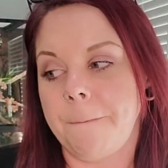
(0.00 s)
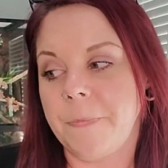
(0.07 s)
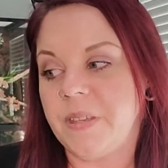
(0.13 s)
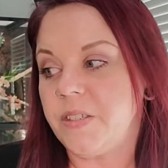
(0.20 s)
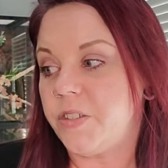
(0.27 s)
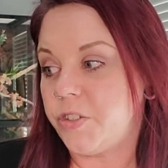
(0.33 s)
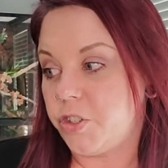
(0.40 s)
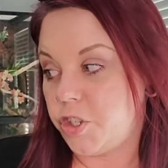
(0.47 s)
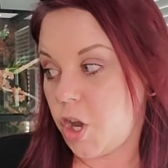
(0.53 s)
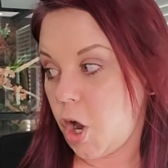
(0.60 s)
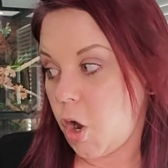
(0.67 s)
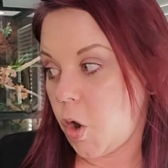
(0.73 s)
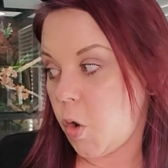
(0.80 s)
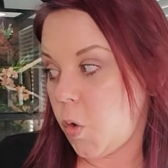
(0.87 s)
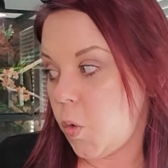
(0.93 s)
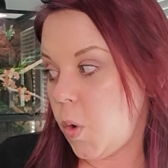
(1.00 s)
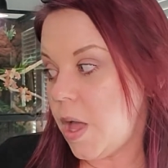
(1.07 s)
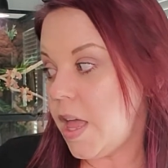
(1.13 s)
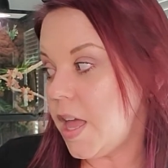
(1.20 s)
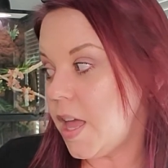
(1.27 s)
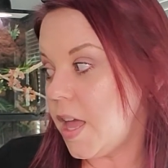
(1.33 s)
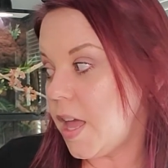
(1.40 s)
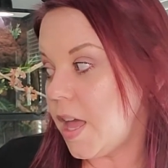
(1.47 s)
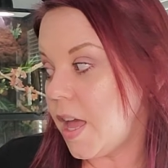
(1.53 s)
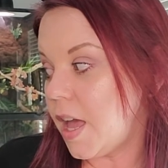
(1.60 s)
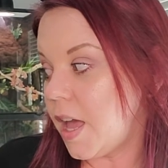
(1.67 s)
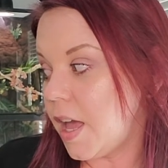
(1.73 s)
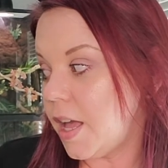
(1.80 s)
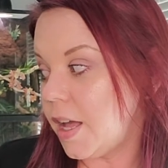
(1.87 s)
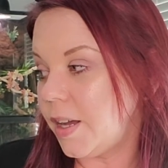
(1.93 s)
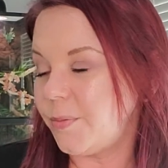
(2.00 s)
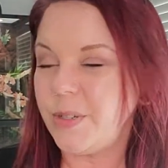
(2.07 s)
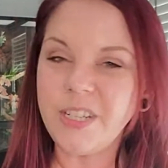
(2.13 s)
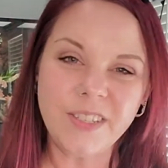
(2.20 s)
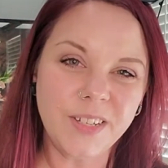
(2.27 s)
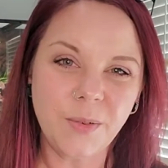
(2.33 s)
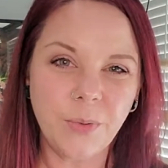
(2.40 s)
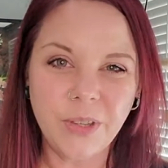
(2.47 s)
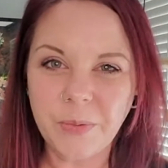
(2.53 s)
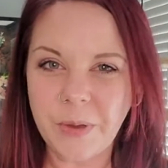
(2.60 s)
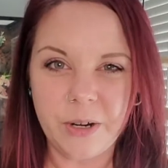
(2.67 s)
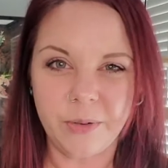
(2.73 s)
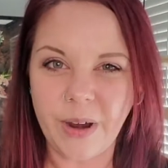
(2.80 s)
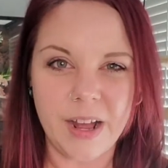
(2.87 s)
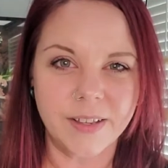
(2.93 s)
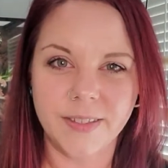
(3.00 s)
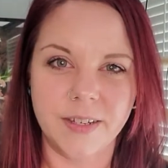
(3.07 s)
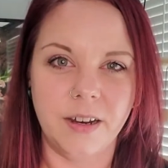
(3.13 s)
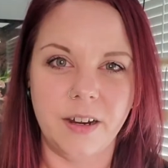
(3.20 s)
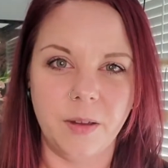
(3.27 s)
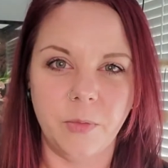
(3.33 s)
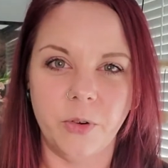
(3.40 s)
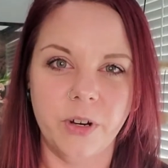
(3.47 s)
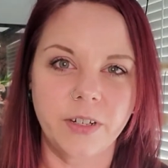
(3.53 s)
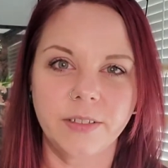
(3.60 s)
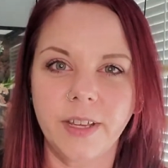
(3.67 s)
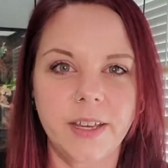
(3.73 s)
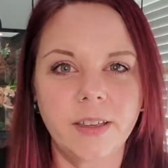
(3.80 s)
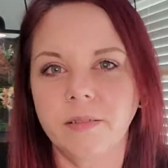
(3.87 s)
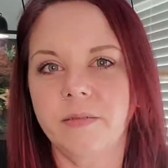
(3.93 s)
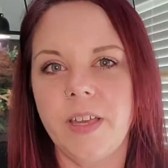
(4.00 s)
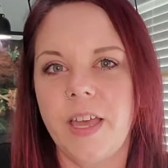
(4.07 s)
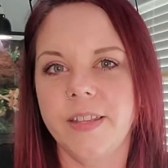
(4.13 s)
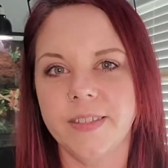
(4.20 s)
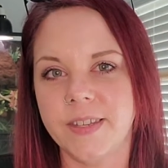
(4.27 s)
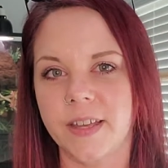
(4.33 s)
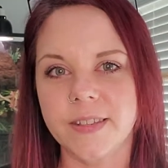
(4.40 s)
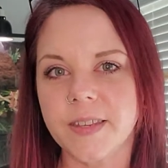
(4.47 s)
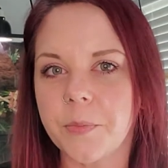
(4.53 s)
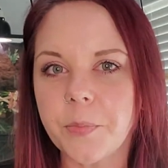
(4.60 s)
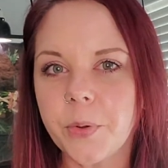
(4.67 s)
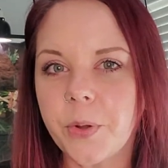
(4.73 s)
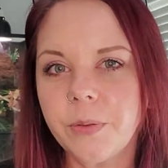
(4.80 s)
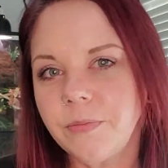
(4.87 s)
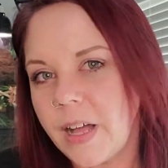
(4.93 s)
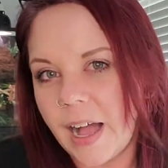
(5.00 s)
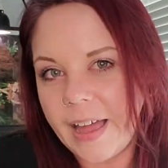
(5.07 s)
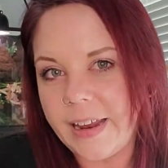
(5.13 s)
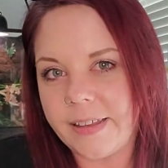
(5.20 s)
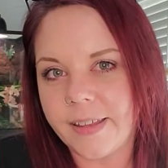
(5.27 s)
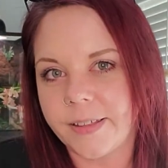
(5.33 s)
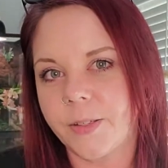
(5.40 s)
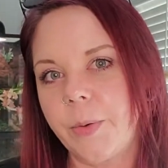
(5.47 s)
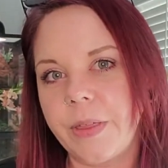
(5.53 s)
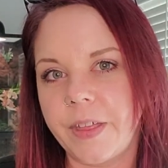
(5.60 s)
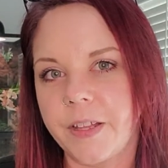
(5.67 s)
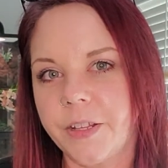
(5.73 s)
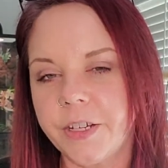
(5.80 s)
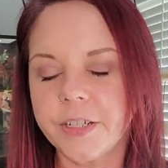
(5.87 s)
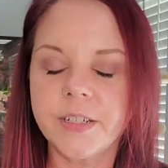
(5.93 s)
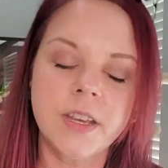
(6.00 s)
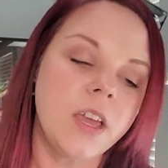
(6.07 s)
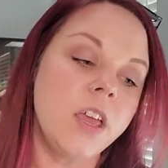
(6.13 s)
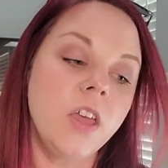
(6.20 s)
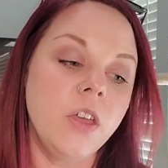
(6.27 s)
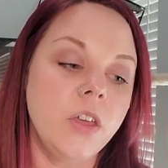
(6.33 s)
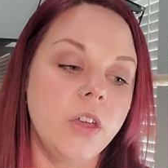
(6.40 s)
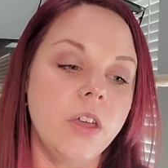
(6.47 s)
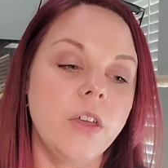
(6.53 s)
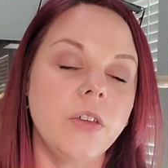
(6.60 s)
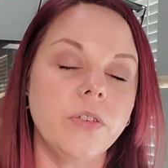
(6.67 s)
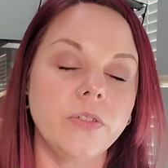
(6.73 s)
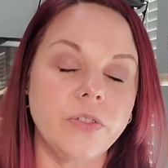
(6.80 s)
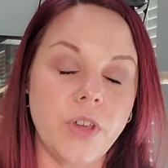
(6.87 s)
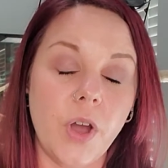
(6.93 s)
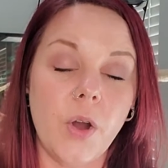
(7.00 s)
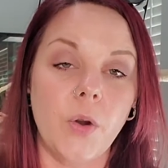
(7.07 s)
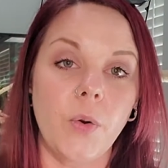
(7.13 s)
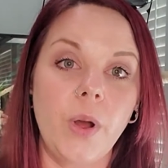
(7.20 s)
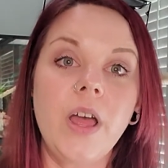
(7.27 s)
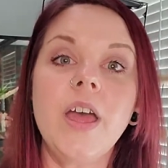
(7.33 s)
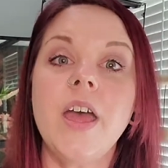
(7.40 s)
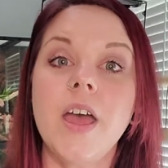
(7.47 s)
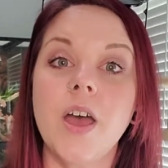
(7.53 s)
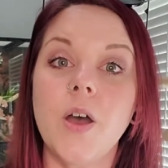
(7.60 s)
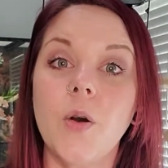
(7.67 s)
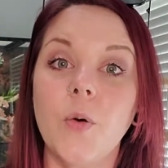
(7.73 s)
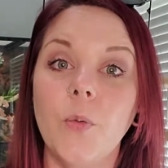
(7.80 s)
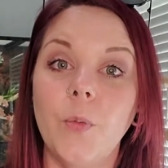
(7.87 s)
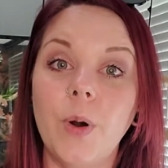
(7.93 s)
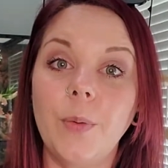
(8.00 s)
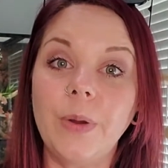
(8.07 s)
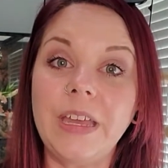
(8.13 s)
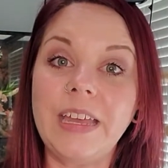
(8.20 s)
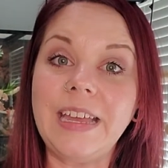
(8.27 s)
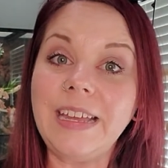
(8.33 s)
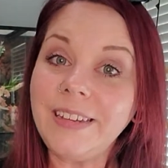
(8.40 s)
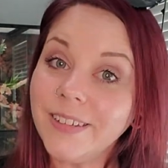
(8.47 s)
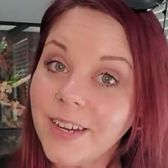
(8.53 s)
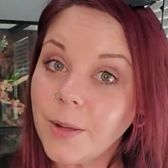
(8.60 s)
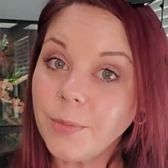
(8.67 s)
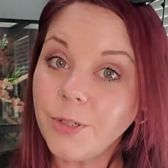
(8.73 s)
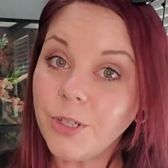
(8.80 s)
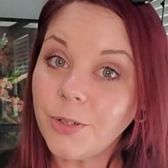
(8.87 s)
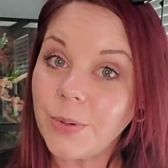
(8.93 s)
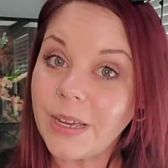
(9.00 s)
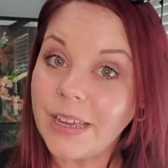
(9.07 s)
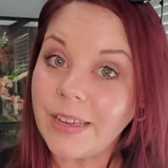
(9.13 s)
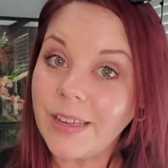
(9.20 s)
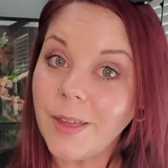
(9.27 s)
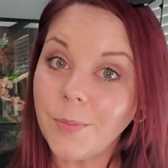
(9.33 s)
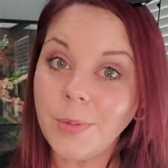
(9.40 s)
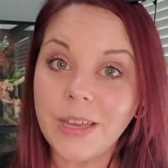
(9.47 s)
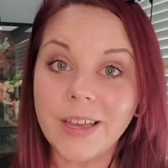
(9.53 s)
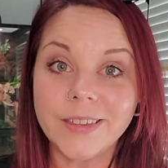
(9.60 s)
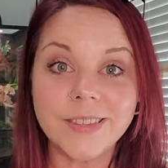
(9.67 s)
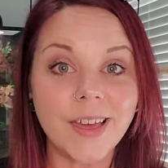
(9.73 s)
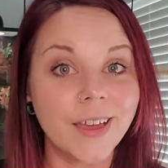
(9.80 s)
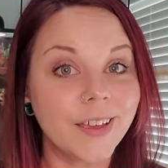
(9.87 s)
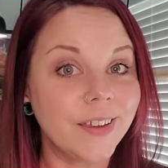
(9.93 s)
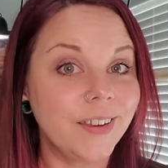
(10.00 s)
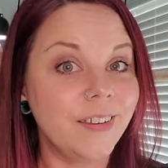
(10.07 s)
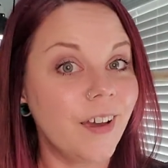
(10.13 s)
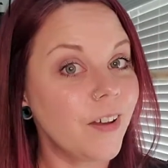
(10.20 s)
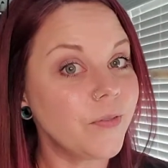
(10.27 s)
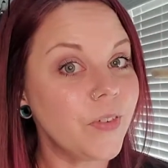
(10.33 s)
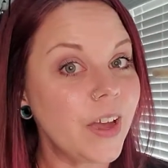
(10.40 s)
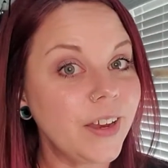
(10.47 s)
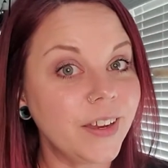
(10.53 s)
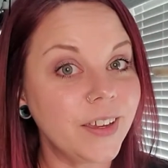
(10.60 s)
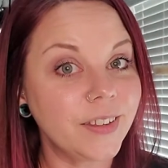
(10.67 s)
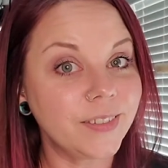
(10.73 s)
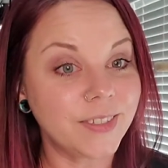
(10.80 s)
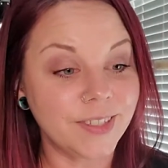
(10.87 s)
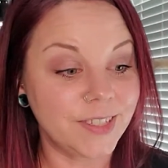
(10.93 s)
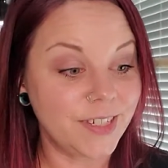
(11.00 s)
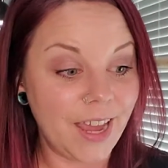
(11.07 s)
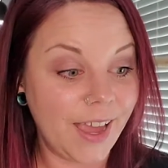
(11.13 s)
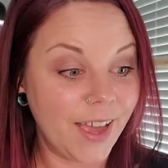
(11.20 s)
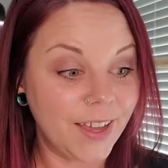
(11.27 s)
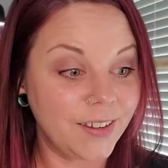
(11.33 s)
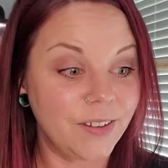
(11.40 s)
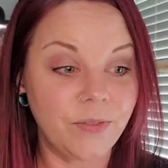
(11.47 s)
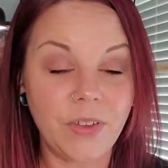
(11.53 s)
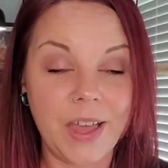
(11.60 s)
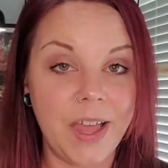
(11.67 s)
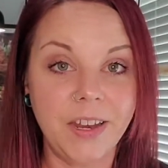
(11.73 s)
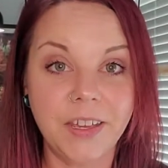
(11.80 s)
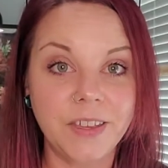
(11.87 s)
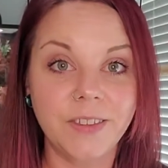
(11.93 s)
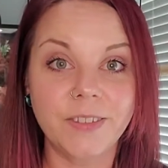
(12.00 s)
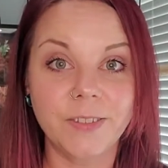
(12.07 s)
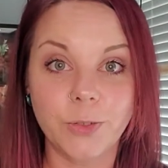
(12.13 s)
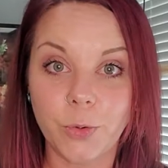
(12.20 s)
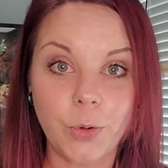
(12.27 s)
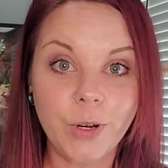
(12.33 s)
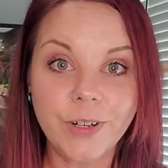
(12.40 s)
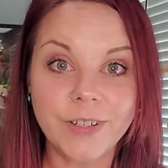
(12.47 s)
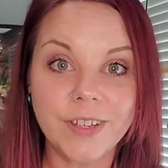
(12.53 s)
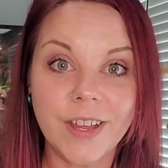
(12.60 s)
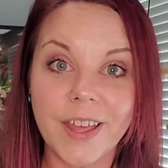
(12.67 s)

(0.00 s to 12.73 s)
So we just didn't want the metal racks in here anymore. Like, it's that simple. I didn't like the way they looked. So what we ended up doing, because I could not find a stand of any sort